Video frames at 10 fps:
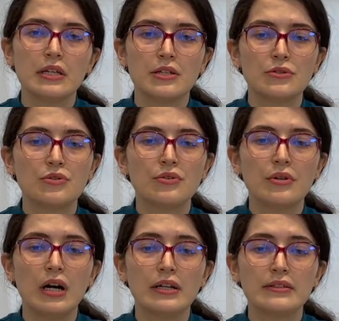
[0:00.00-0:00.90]
into
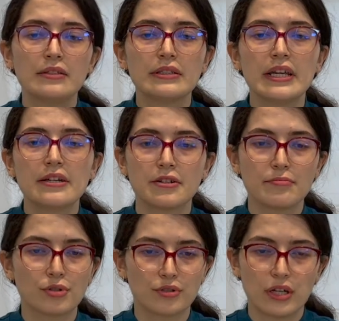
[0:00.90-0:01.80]
other dairy
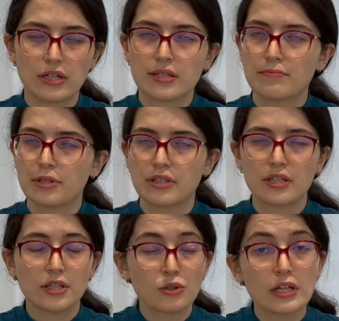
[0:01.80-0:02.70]
products,
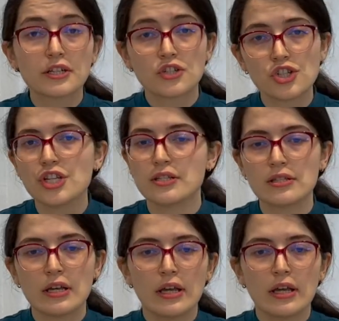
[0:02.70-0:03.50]
particularly cheese.